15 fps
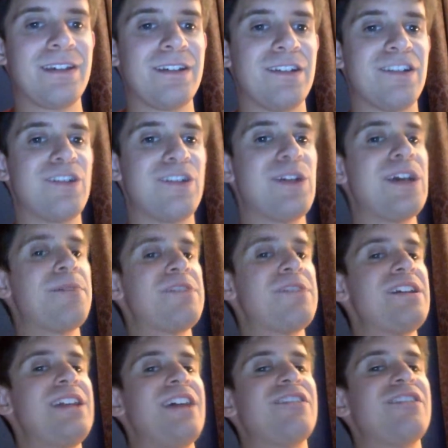So he ended up
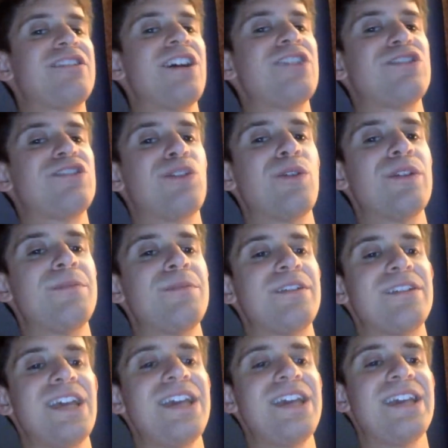saying that his gut told him to
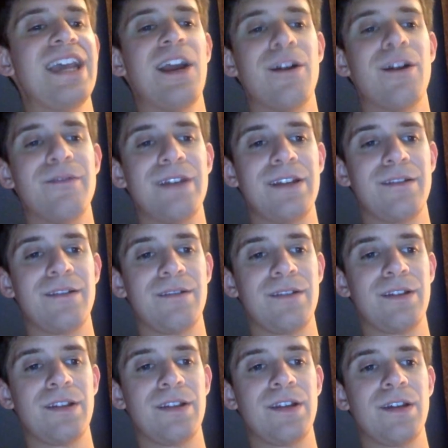take care of it,
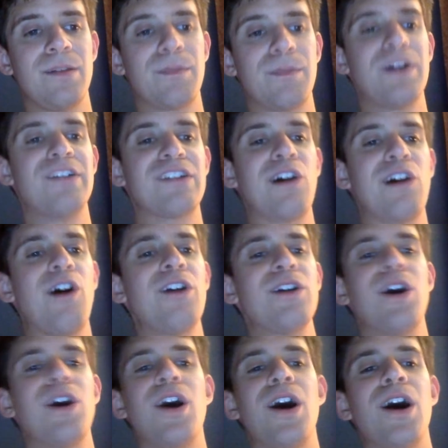but his heart
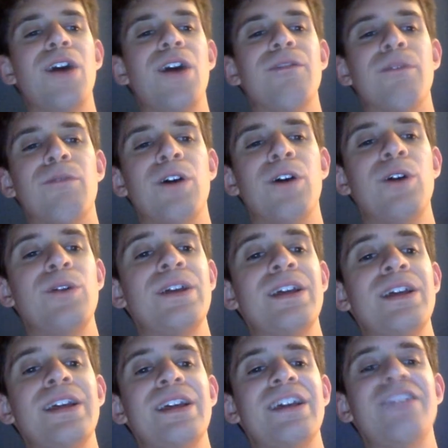overrode
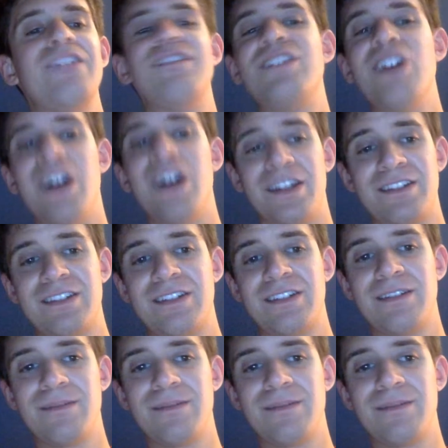his gut.